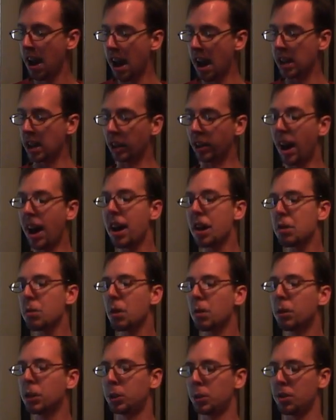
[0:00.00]
And the last
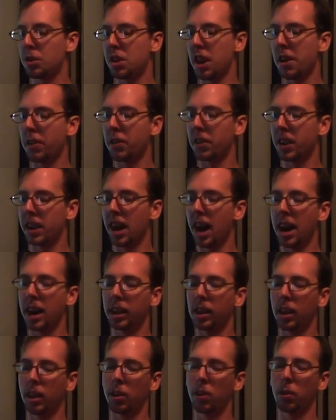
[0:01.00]
one, which was definitely, I
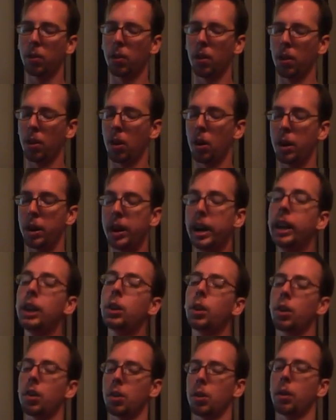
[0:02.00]
think,
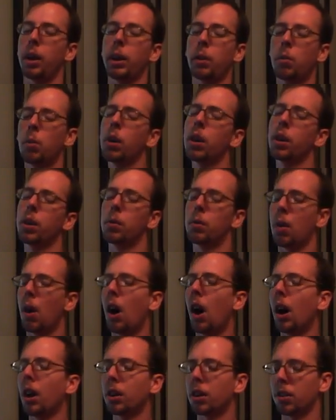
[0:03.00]
like one of the
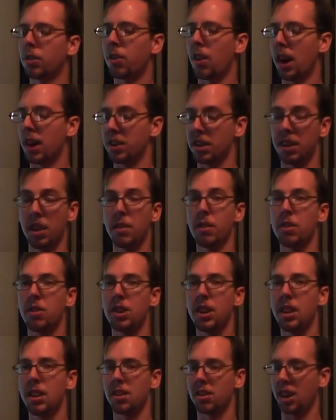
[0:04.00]
odder finds. I'd never
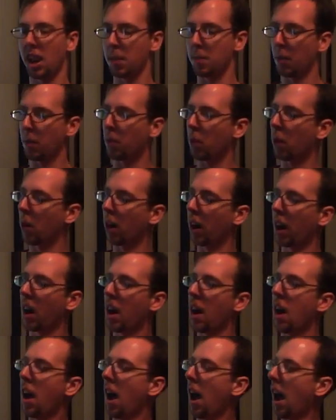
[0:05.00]
seen this game before.
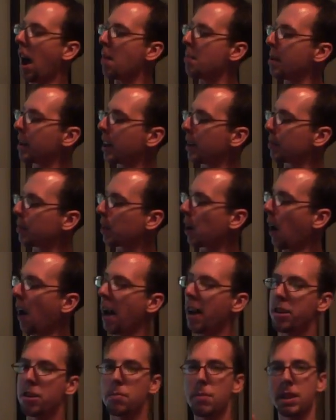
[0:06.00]
I picked up
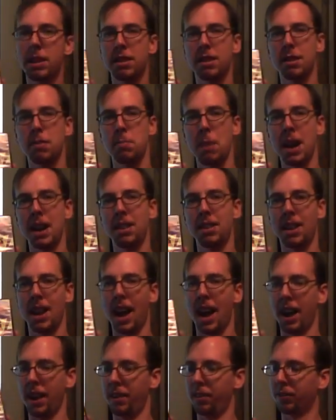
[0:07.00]
Cosmic Space
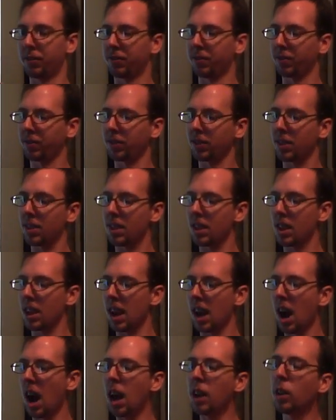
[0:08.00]
Head.
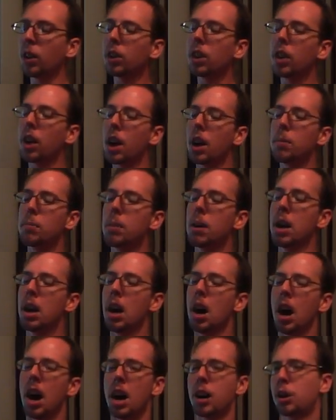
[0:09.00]
I looked it up.
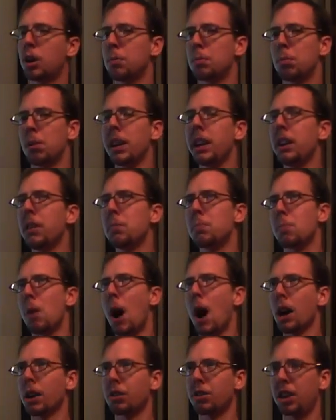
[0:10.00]
A complete in
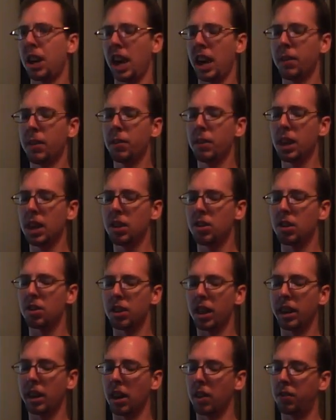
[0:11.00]
box game of this is
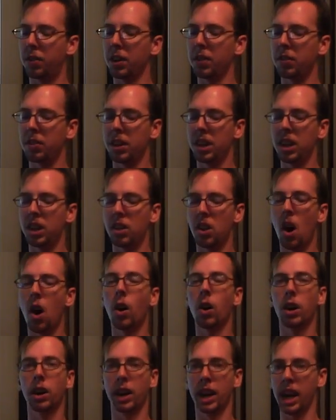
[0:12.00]
like a
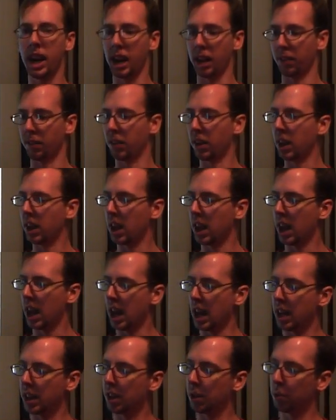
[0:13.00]
$15 game.
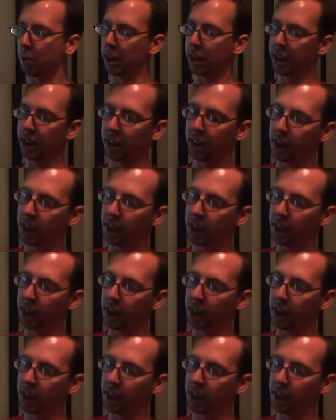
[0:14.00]
The weird